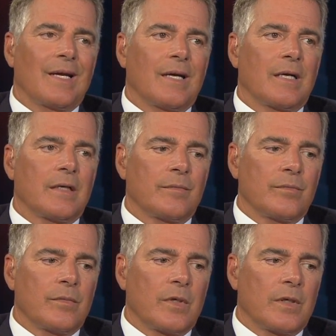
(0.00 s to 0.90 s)

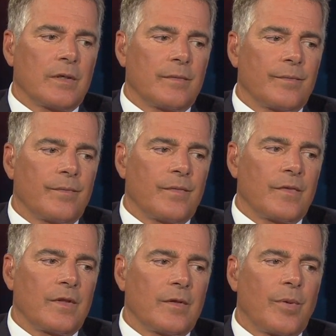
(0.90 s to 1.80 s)
the
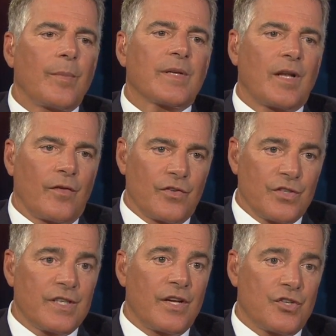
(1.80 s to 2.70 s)
public
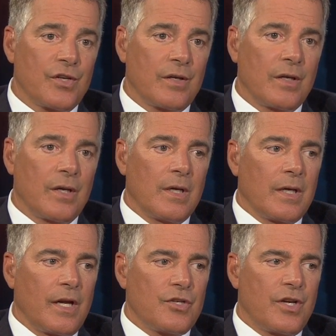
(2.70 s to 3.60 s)
television station,
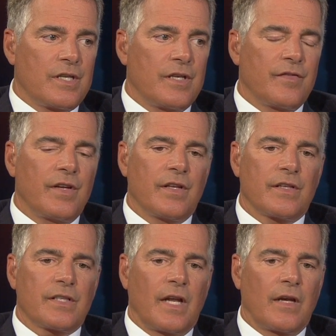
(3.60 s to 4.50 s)
NJTV in the
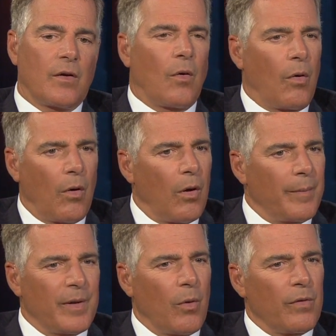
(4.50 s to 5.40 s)
state.
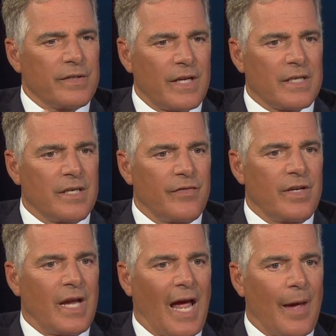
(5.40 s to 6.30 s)
All this
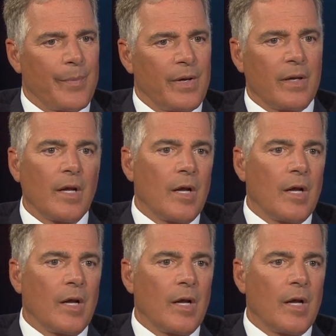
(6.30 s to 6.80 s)
activity happening,